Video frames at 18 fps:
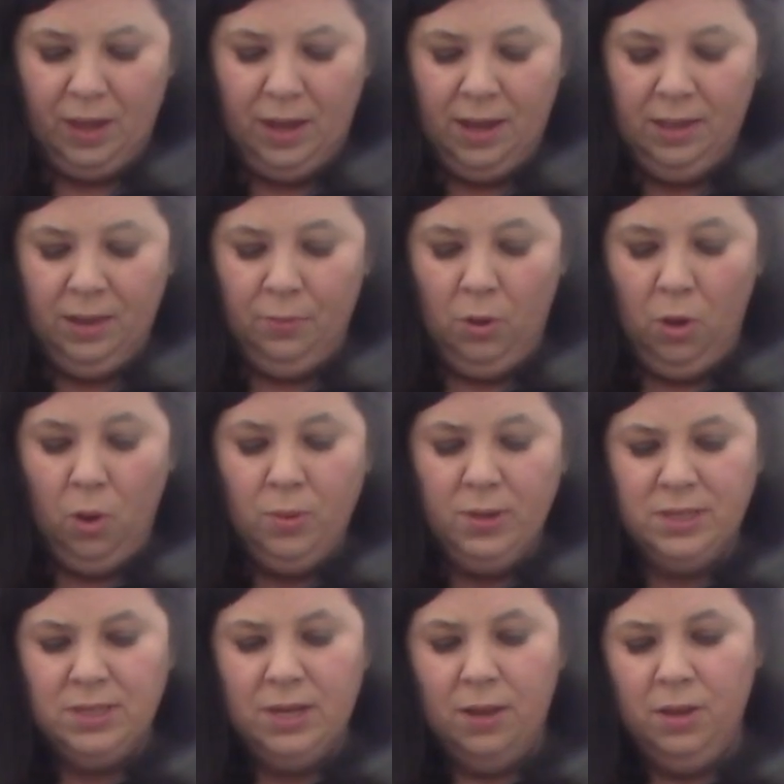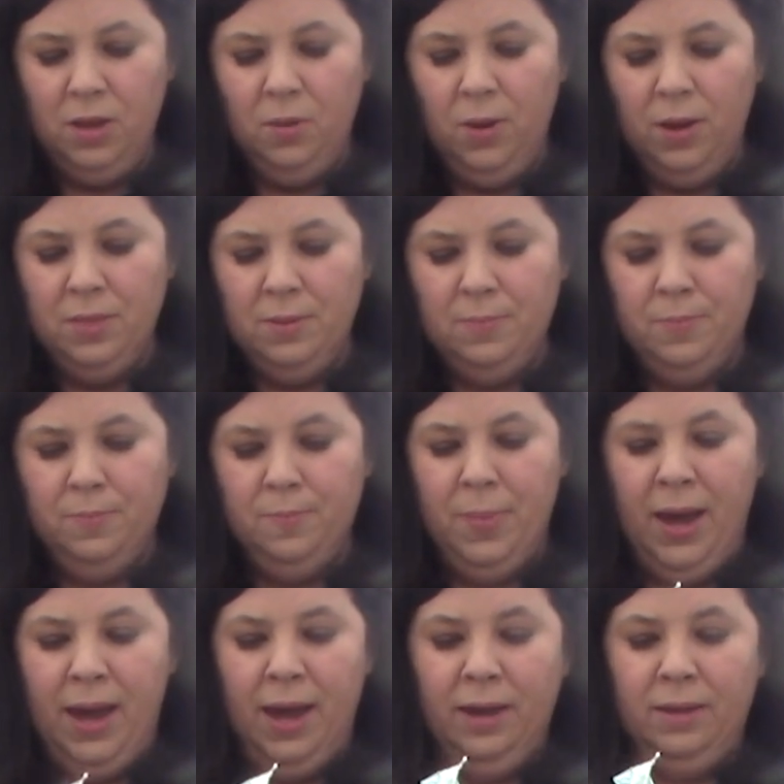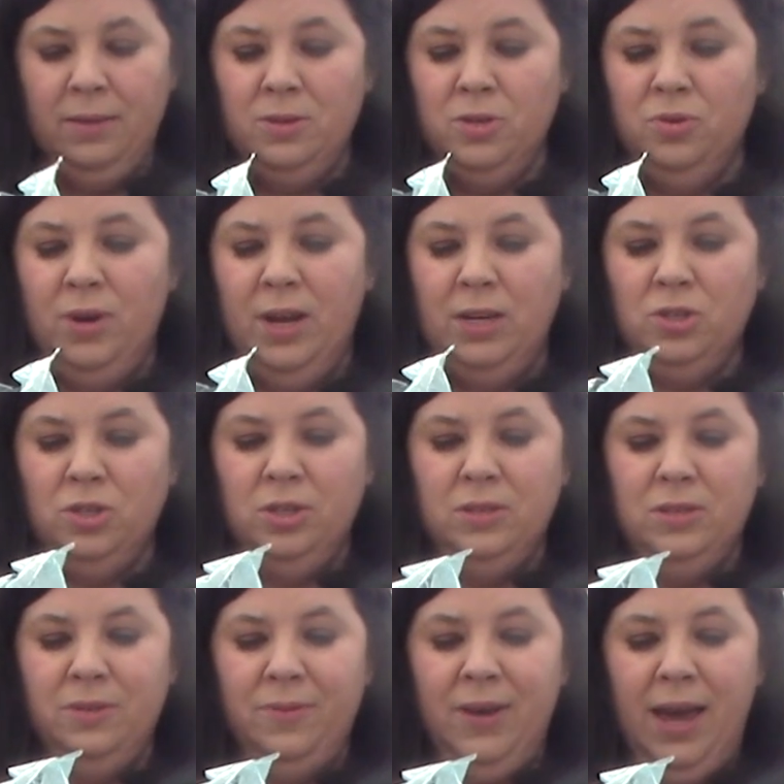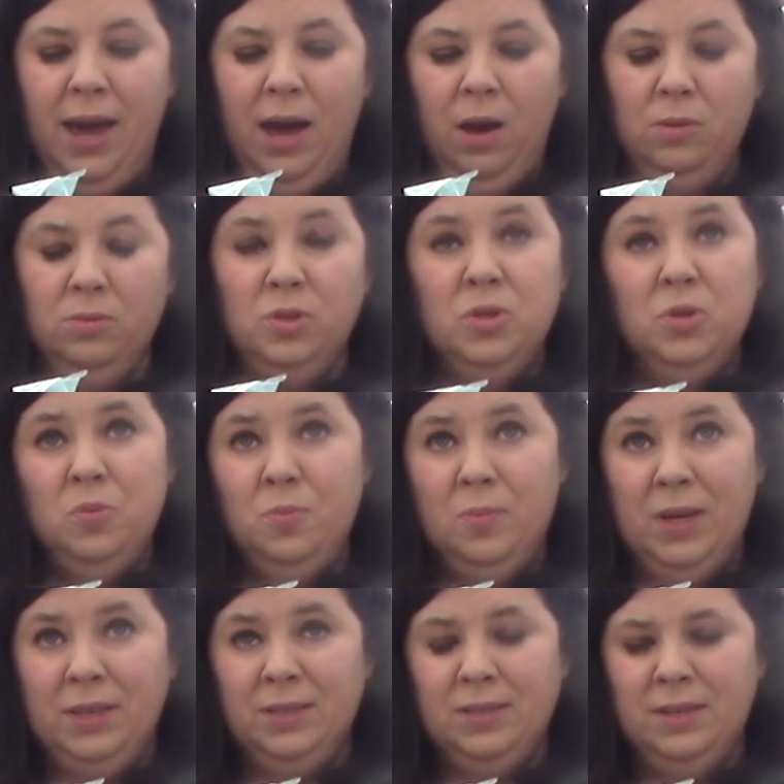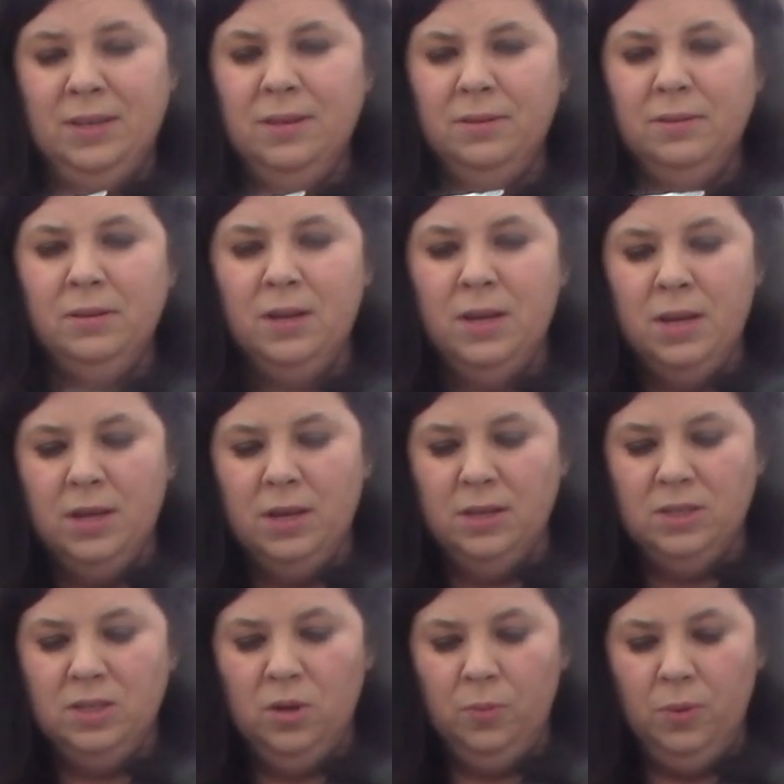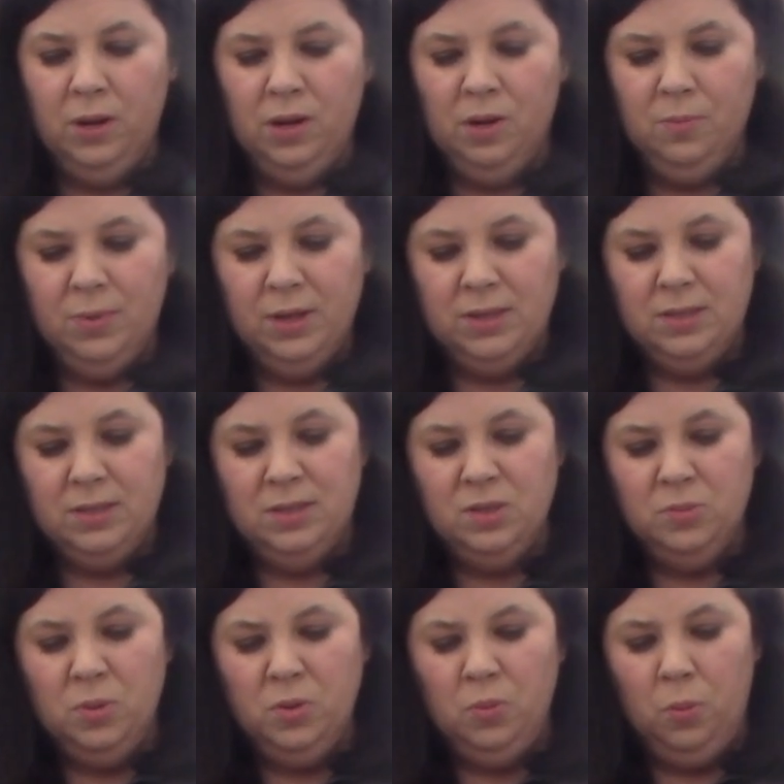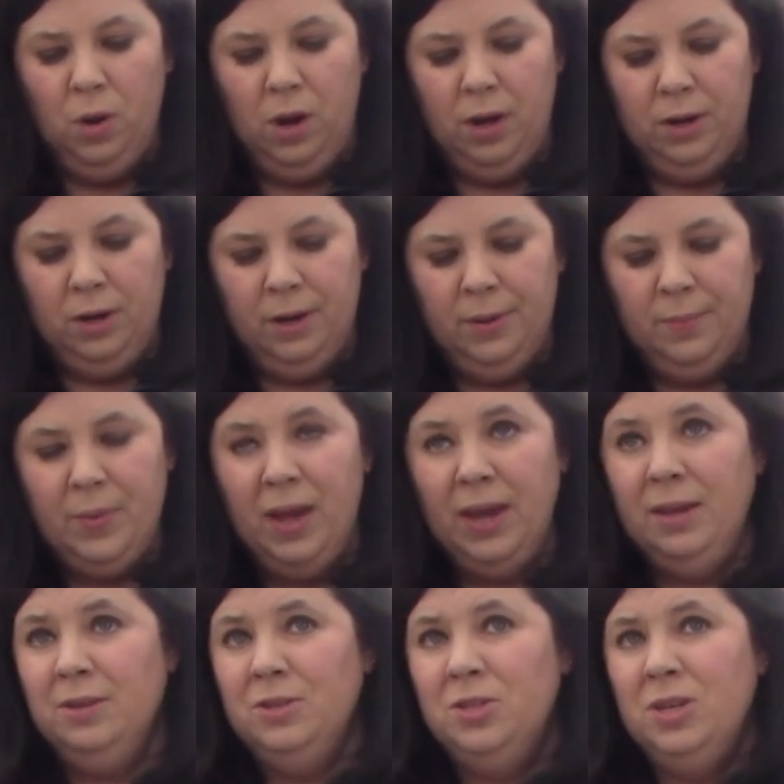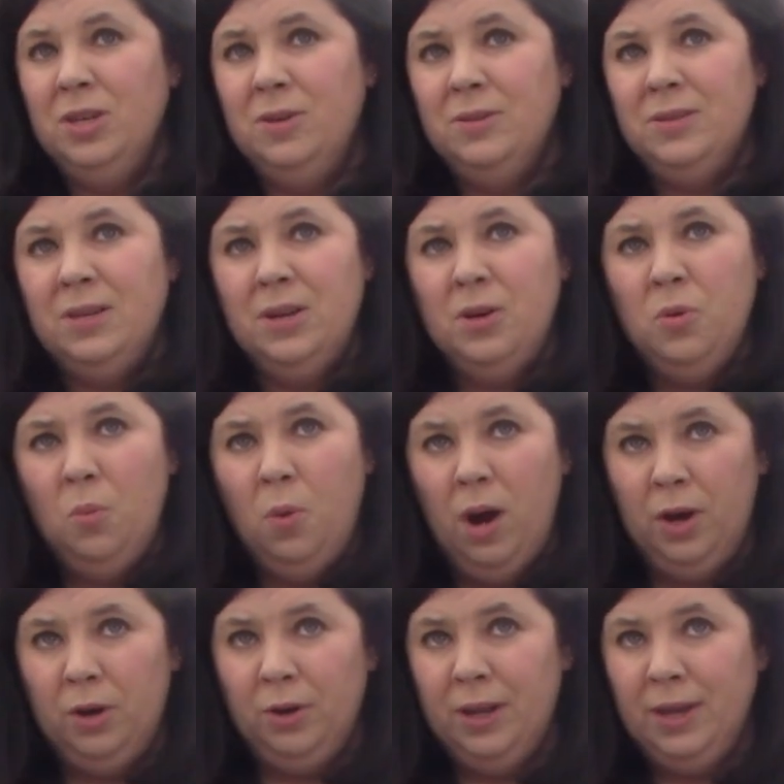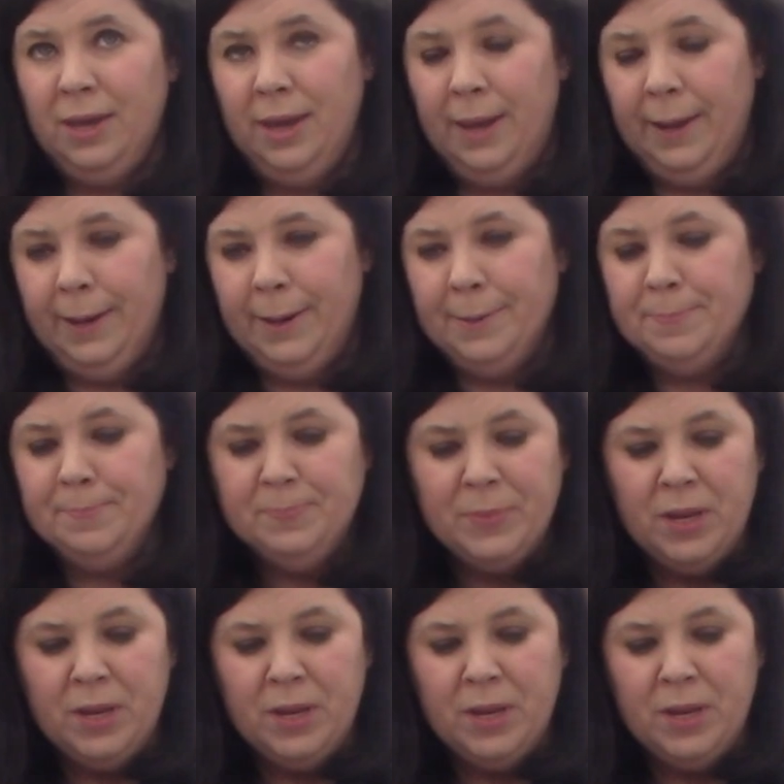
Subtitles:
And they will always tell you on the back the directions of how to mix it. So we're going to mix this with water. I usually use it in a watering can.